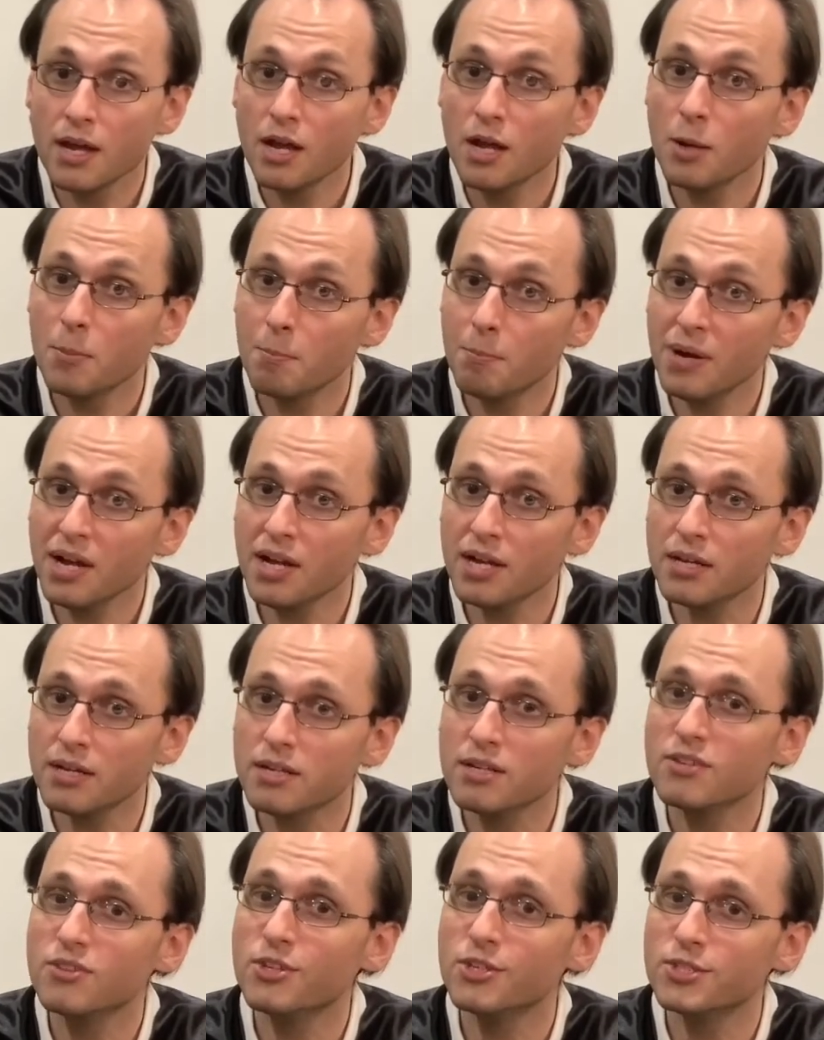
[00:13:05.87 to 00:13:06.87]
But
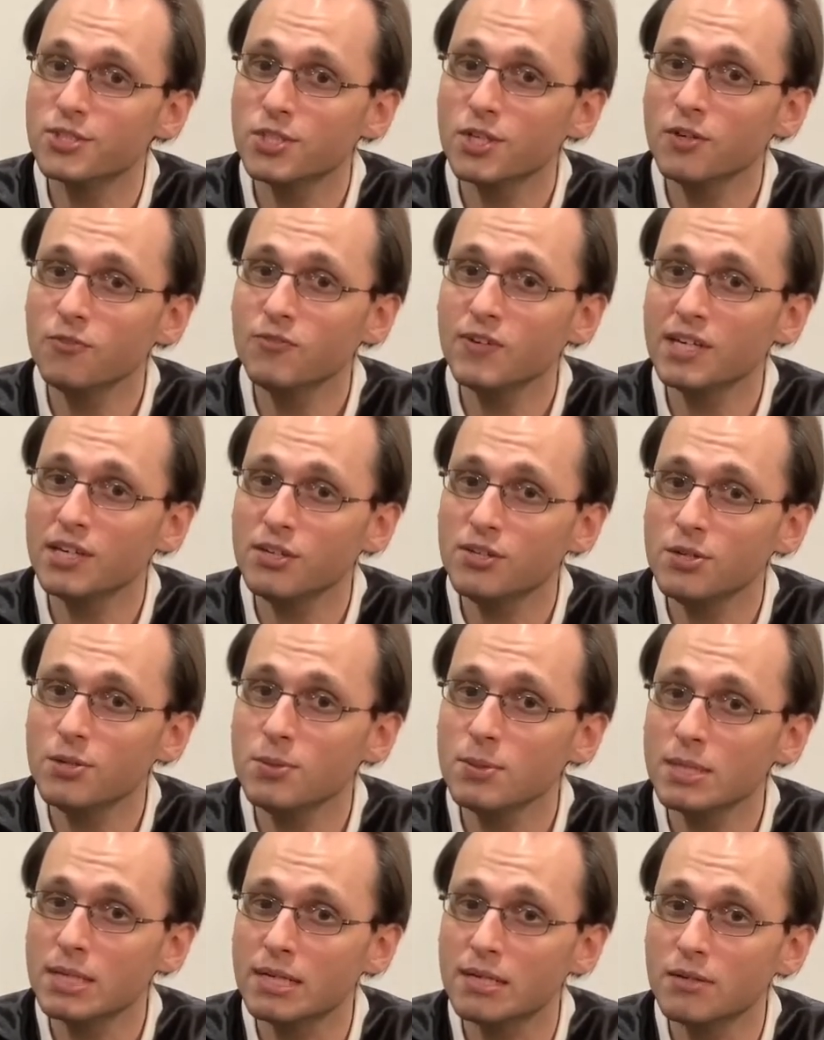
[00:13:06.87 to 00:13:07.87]
the Soviet
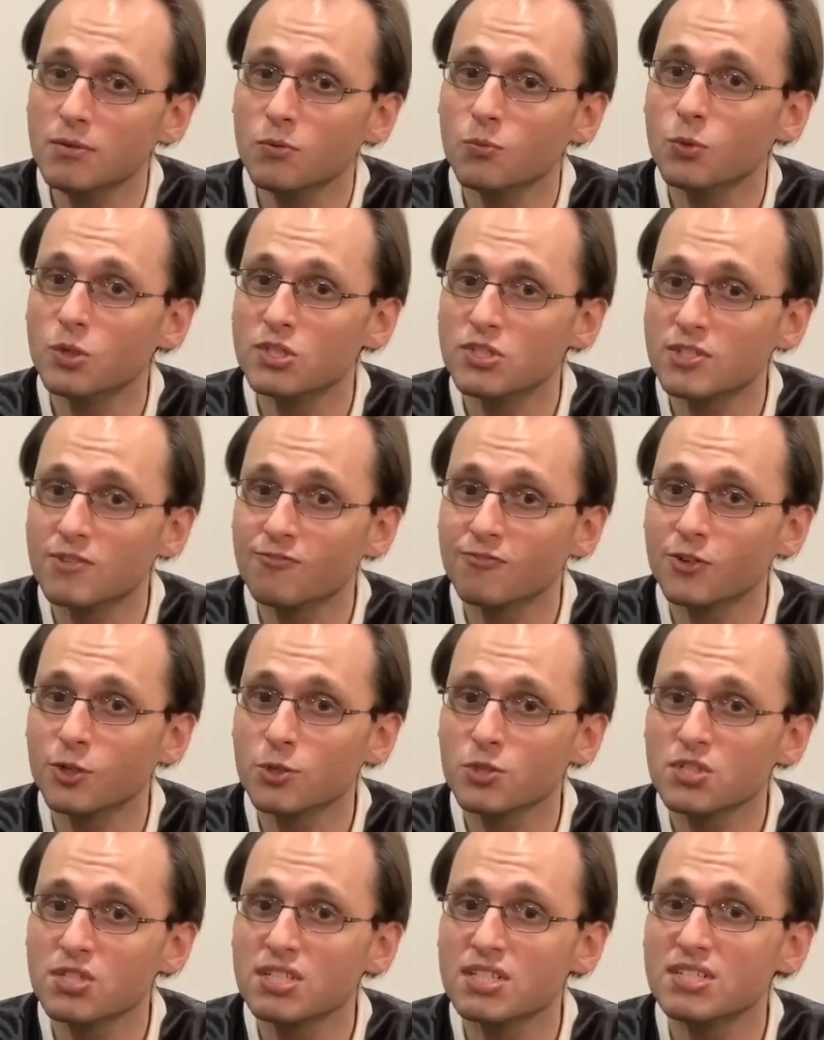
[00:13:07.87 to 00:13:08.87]
Union was the first
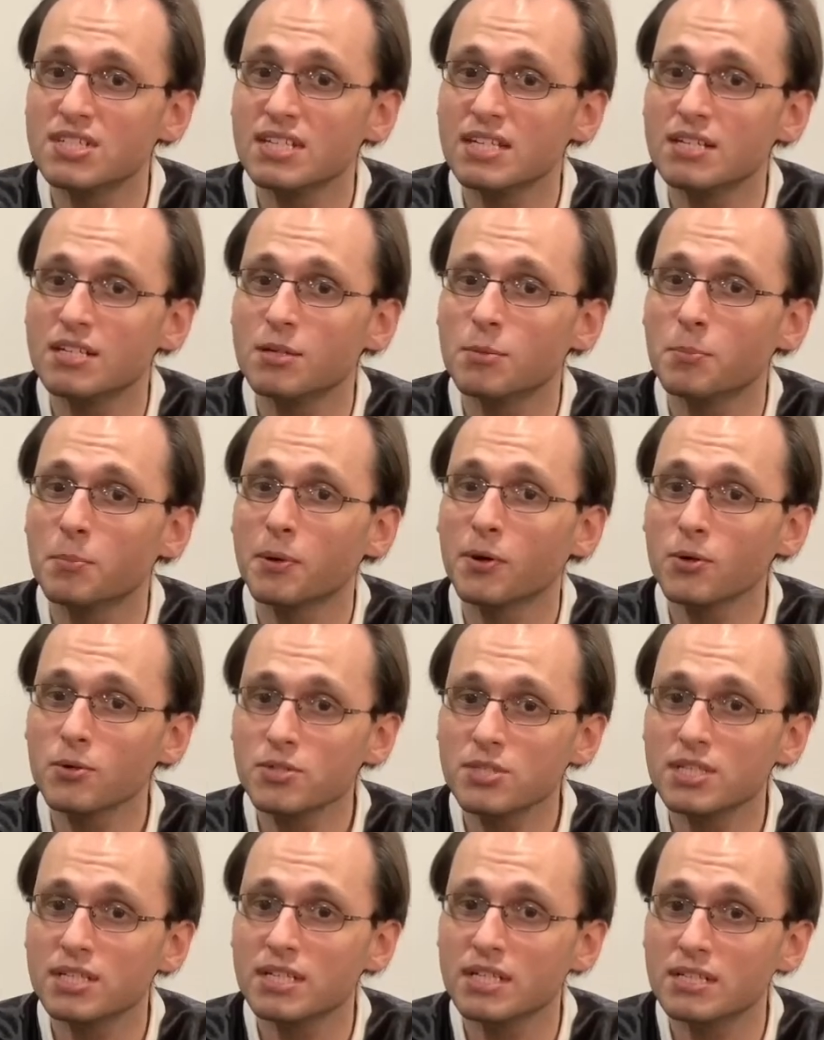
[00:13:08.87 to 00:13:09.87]
to send a
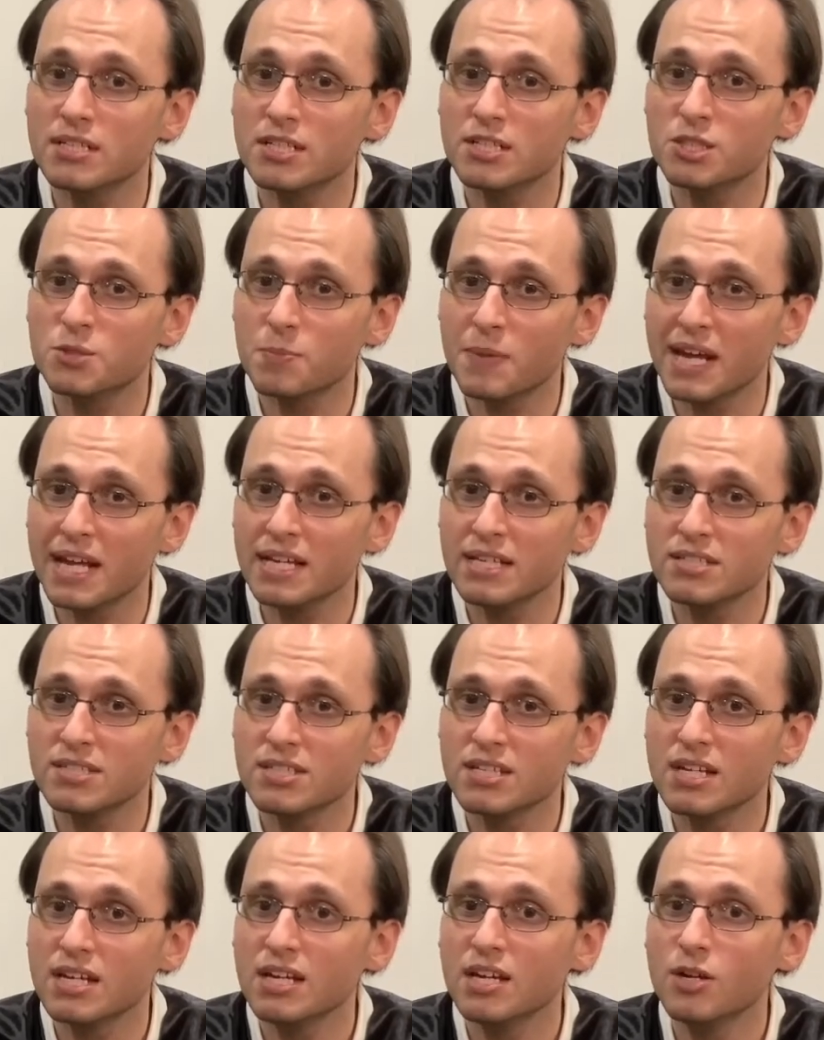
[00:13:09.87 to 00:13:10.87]
person into space,
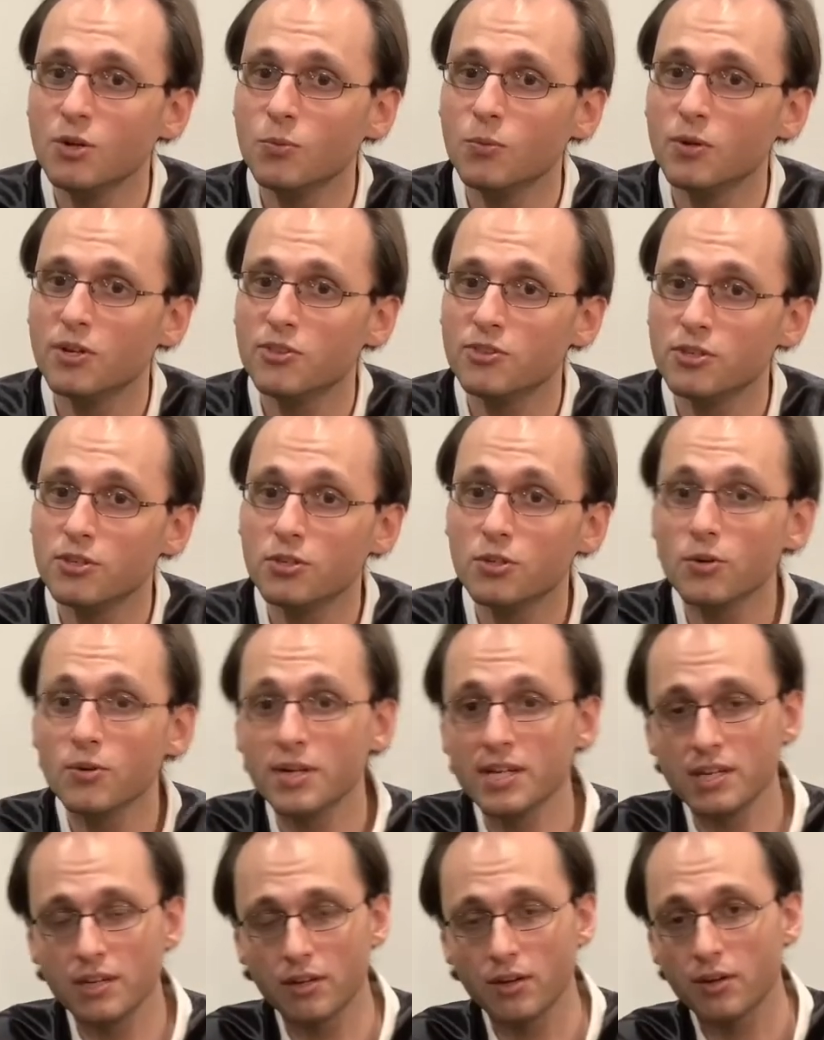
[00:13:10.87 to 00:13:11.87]
with Yuri
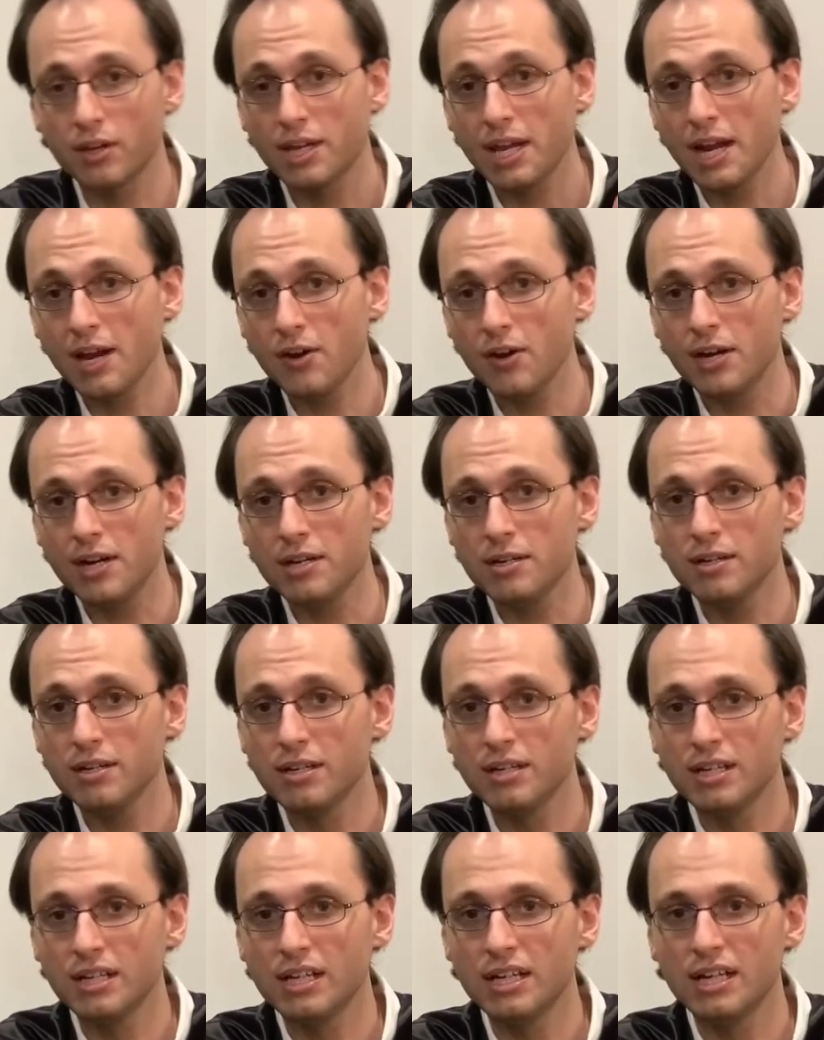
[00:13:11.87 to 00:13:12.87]
Gagarin
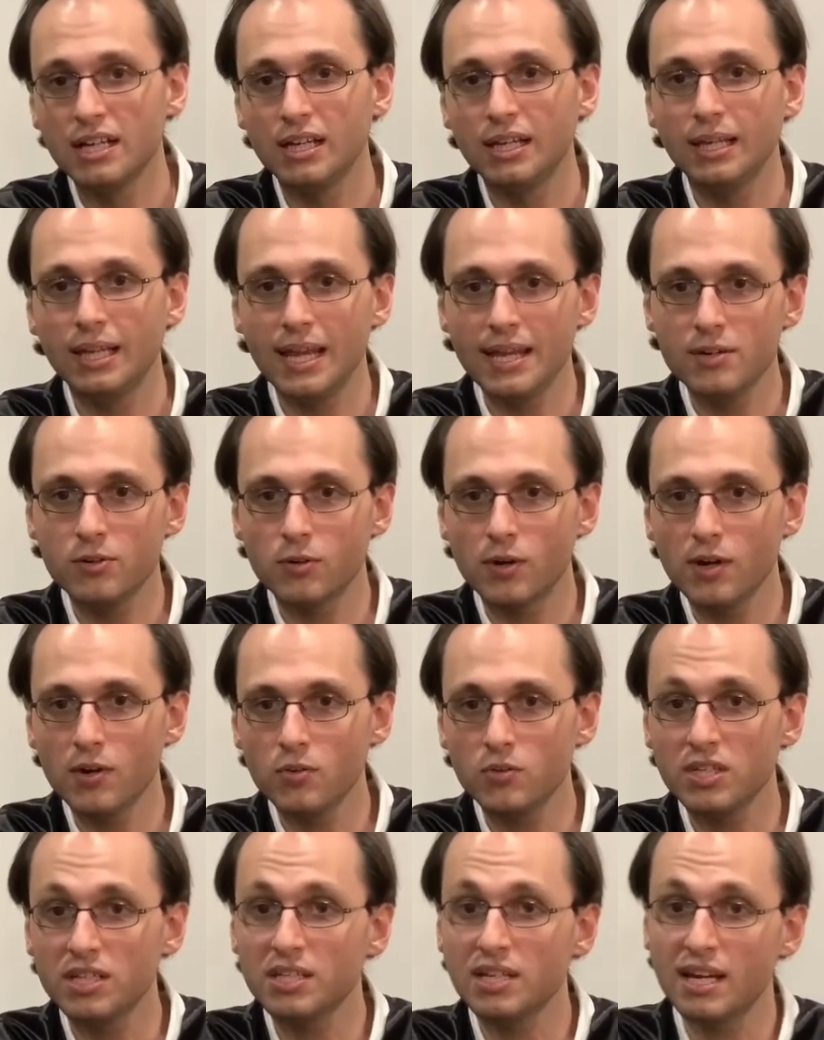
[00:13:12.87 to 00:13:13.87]
later on
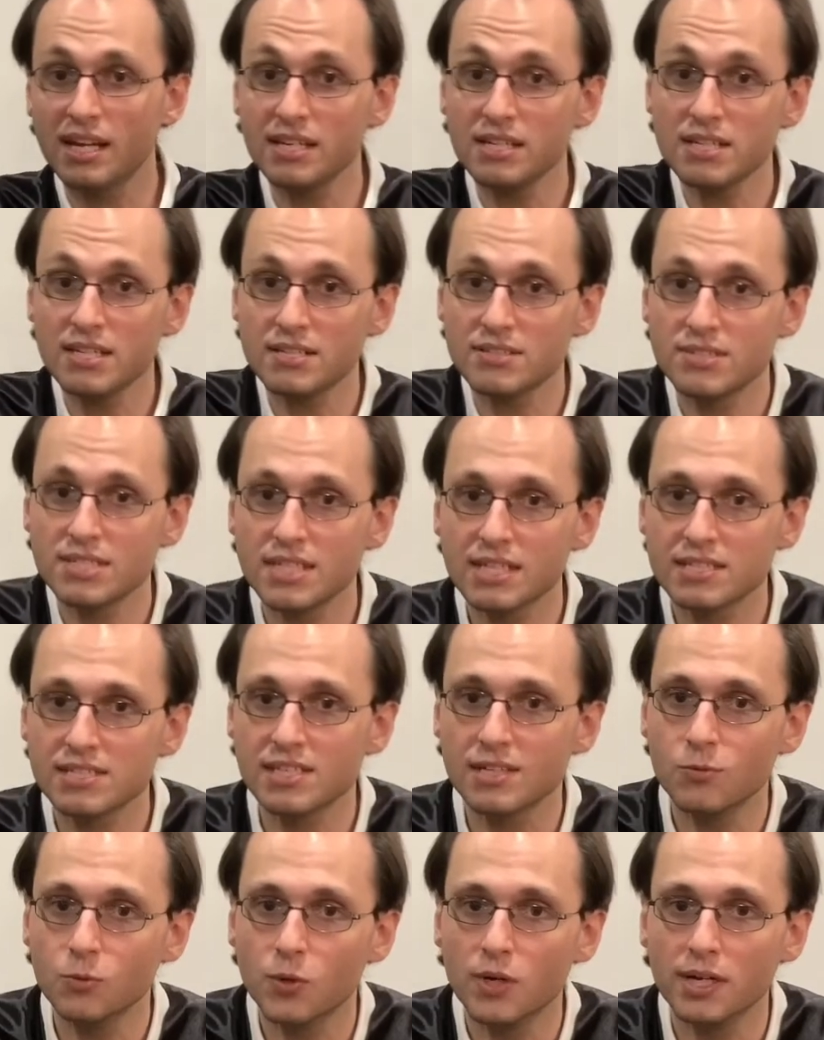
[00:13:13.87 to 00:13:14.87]
in
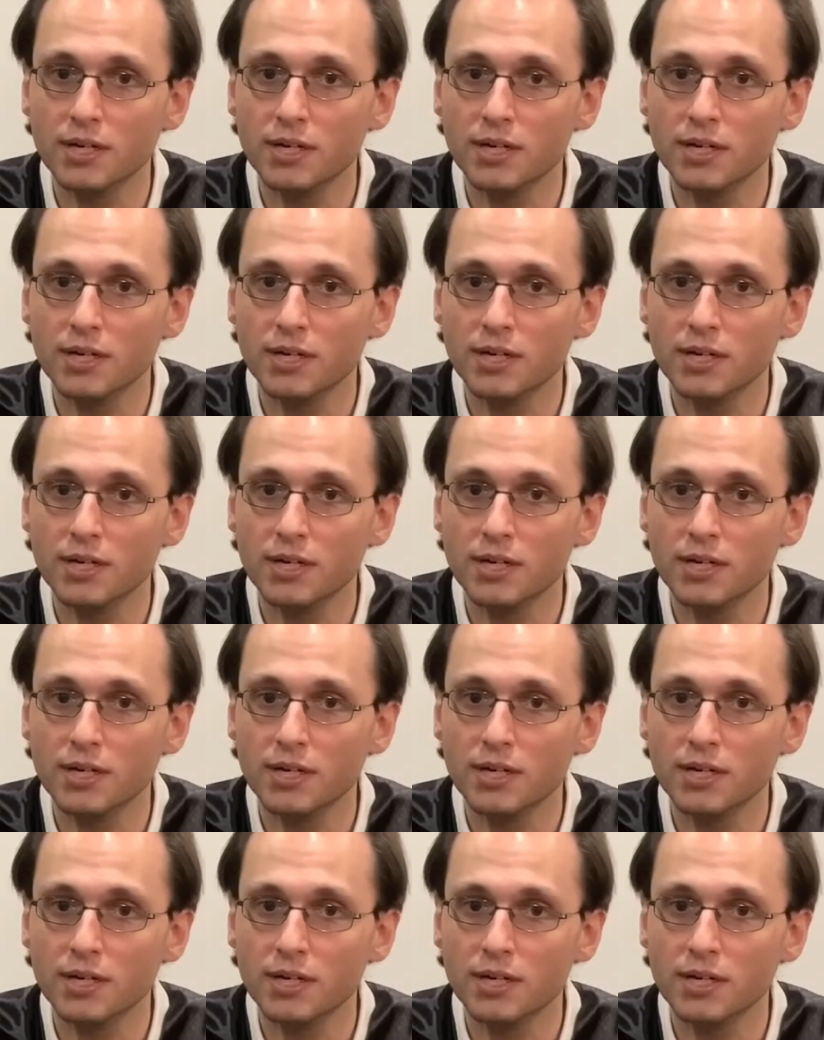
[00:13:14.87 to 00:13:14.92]
1961.